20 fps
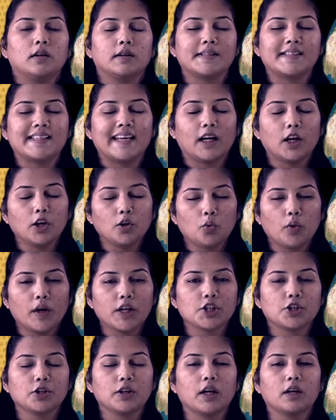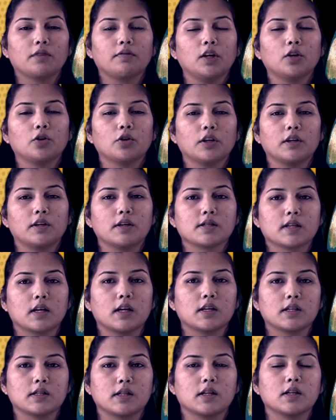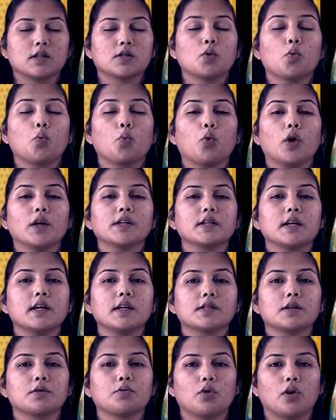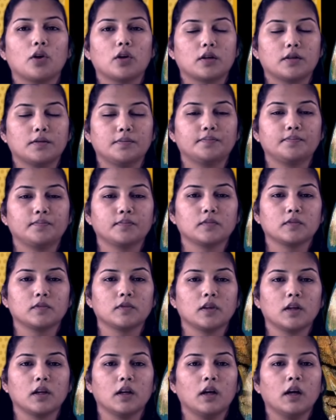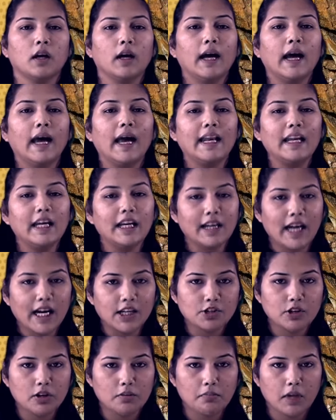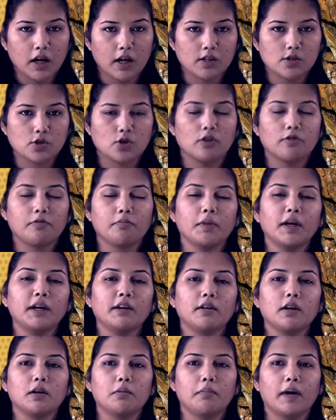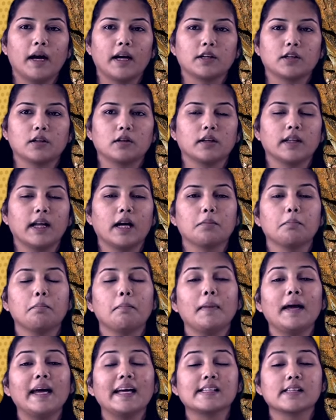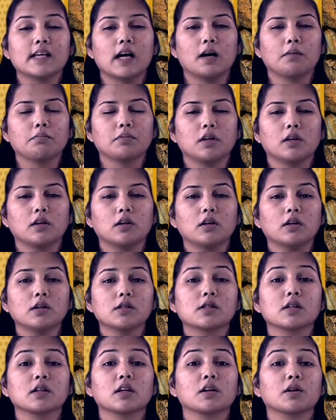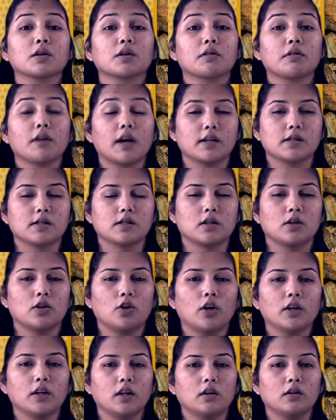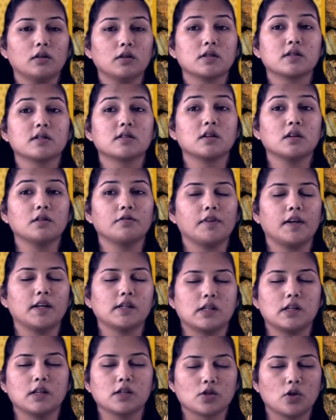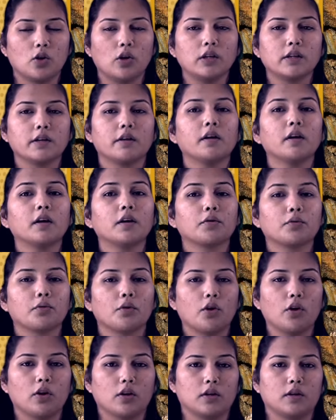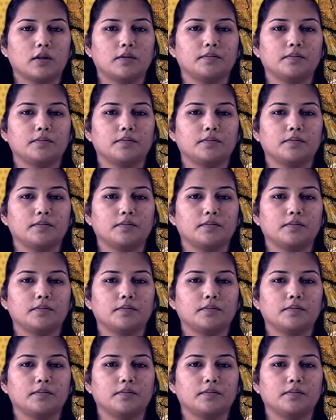The second question that we're going to discuss is, what is a rock? Any natural mass of mineral matter that makes up the Earth's crust or the Earth's surface is called a rock.